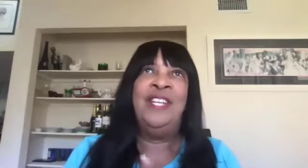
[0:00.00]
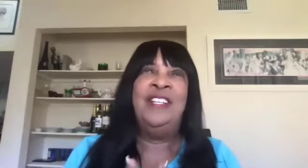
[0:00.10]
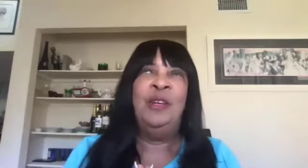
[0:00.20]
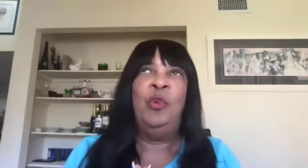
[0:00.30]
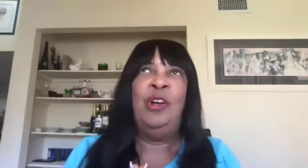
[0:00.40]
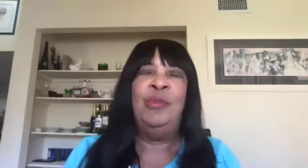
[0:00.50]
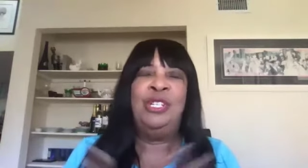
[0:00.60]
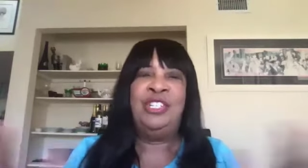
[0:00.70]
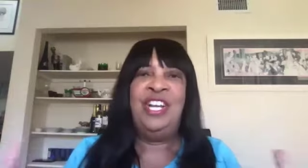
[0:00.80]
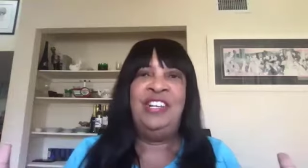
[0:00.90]
the world
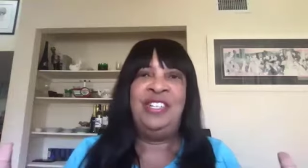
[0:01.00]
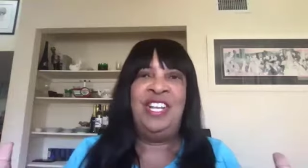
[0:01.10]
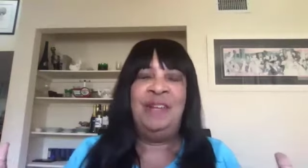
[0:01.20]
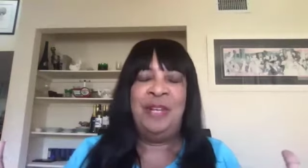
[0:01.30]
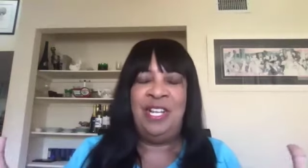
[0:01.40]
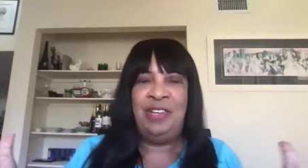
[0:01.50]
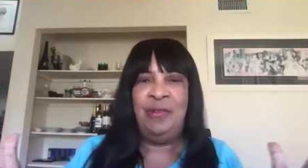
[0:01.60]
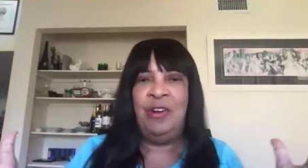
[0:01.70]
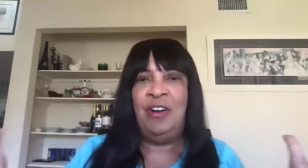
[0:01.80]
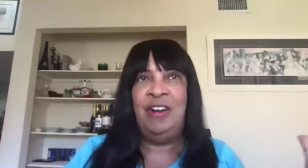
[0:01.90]
was changing, but here
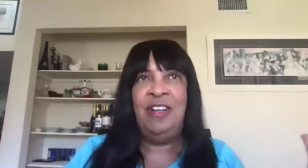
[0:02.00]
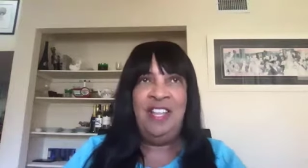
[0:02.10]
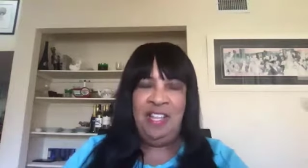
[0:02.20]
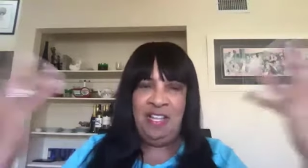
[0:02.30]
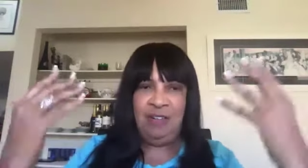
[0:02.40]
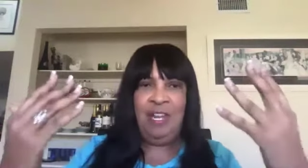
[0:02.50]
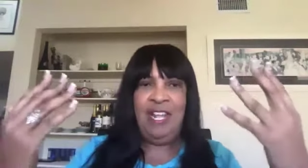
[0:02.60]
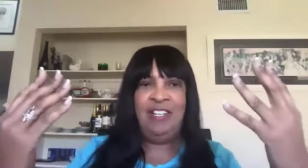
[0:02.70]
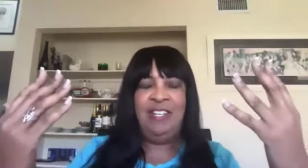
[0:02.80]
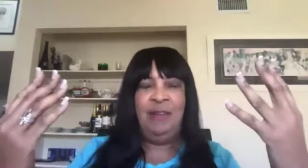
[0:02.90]
you are, the
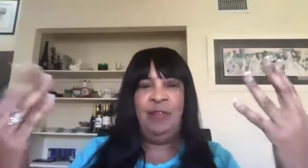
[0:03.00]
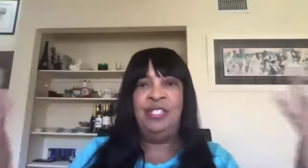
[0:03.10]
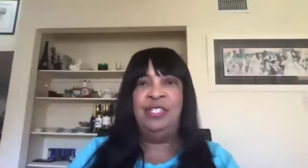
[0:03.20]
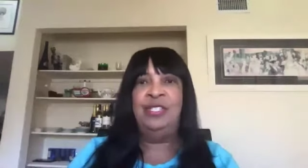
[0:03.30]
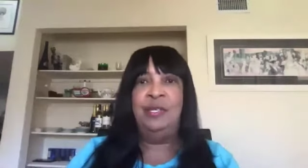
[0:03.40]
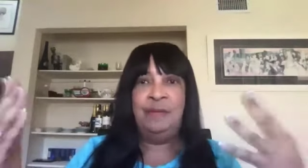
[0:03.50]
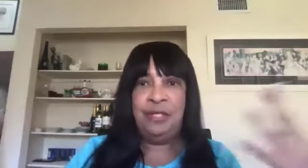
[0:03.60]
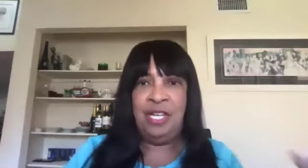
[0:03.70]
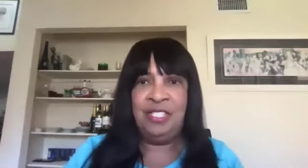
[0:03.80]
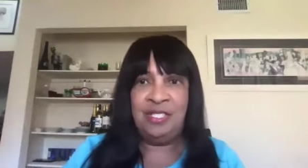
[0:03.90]
reality of racism,
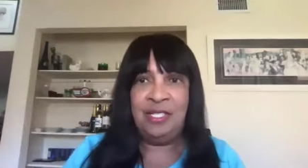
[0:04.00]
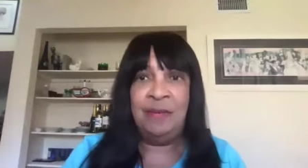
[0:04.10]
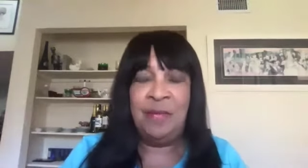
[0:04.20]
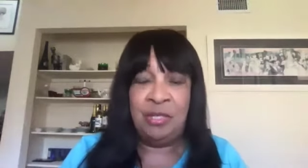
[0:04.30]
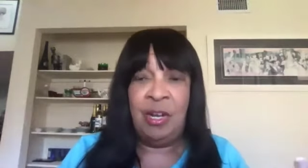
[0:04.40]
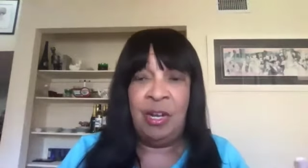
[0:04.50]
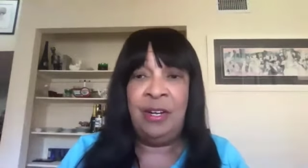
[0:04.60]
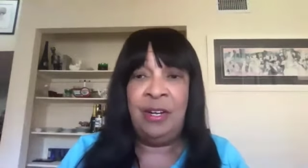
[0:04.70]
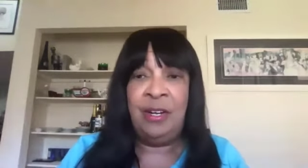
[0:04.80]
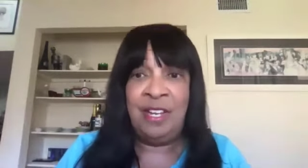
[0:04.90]
sexism is right in
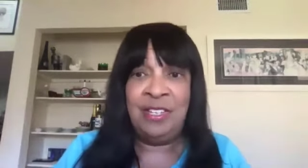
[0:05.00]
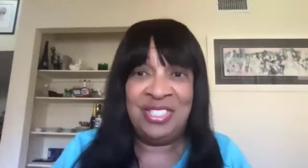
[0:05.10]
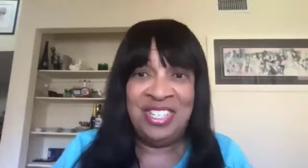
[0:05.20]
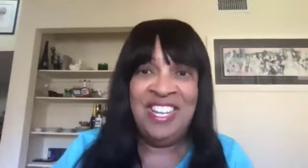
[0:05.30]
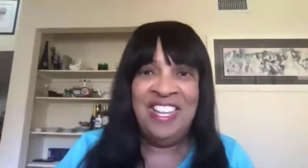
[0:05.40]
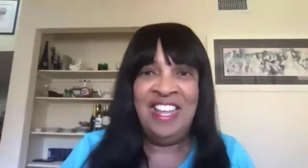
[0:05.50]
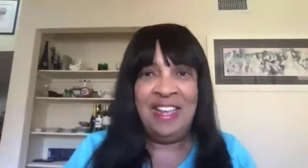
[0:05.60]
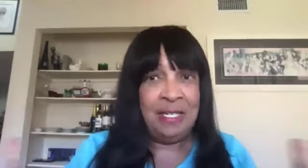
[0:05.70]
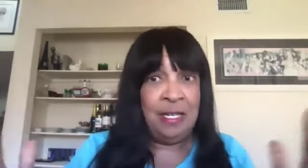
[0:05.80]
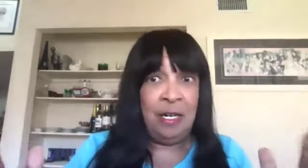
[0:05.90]
your face,
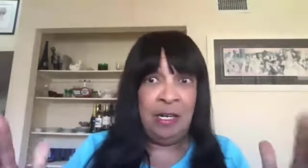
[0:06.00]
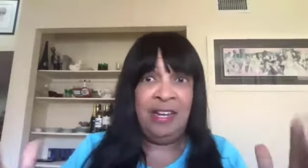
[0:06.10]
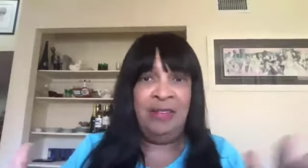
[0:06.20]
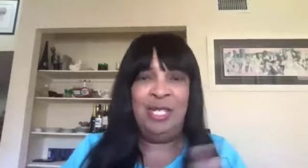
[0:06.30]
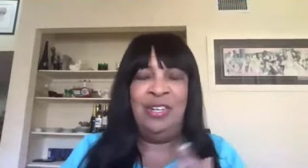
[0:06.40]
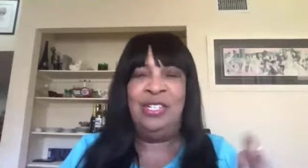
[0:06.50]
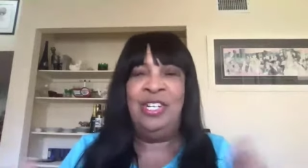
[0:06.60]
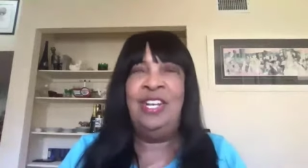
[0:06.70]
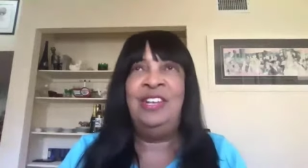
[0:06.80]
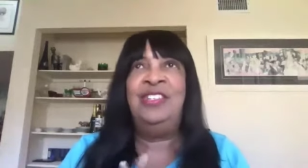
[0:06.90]
and it didn't look like it was going to
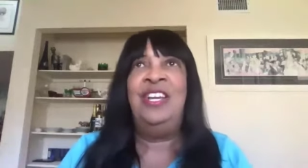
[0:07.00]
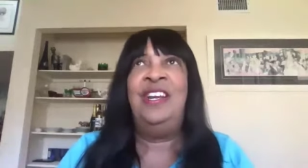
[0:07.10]
change any